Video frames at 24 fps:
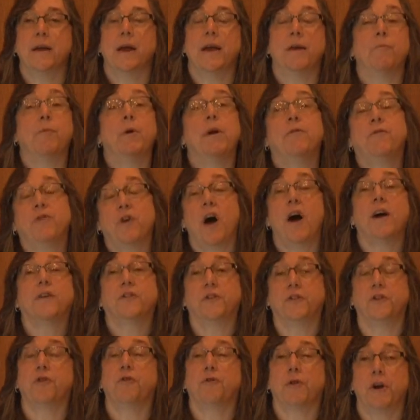and we've talked
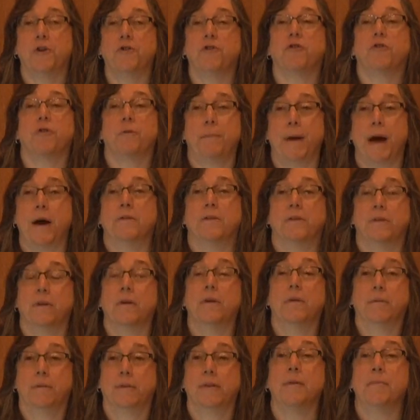to the treasurers about
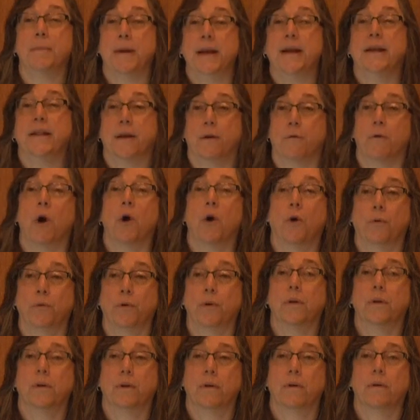submitting their
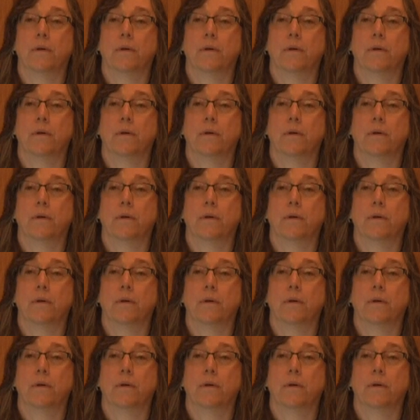own